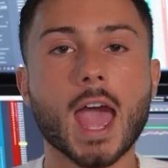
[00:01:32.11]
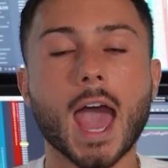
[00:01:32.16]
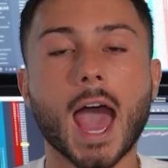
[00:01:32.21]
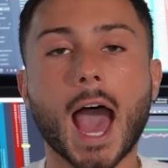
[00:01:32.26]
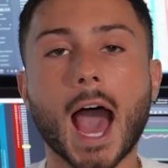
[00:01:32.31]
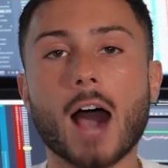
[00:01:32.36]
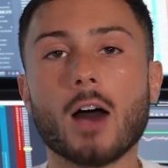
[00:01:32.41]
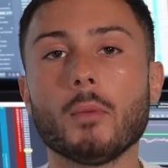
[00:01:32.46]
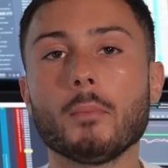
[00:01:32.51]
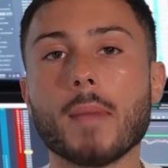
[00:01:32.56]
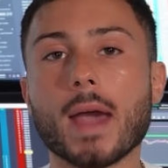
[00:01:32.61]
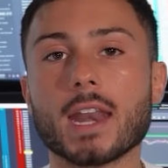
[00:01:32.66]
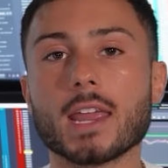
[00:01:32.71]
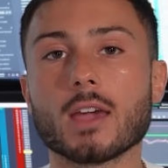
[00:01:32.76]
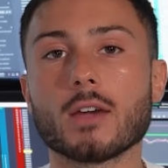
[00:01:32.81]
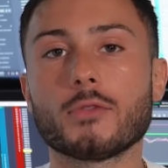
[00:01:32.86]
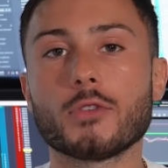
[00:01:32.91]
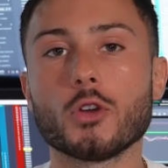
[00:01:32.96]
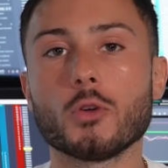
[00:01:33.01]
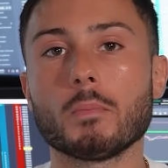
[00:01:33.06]
How many
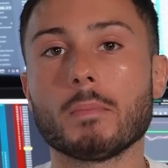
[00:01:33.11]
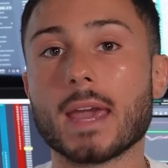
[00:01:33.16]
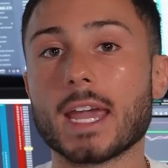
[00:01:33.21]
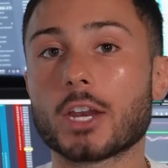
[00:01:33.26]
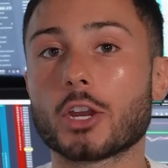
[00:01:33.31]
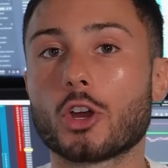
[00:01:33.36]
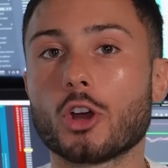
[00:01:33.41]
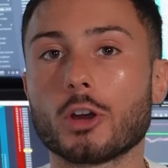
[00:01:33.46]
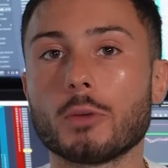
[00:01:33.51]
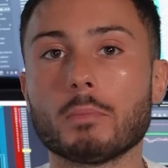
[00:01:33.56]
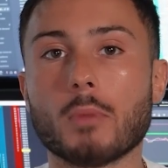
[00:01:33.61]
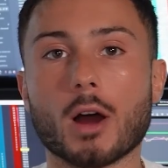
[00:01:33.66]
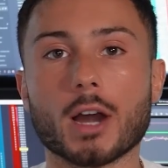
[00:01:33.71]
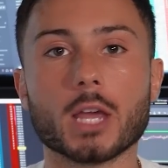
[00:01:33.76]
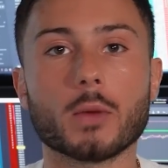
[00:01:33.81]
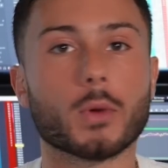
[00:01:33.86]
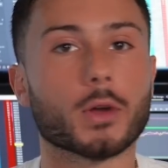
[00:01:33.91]
of you made good money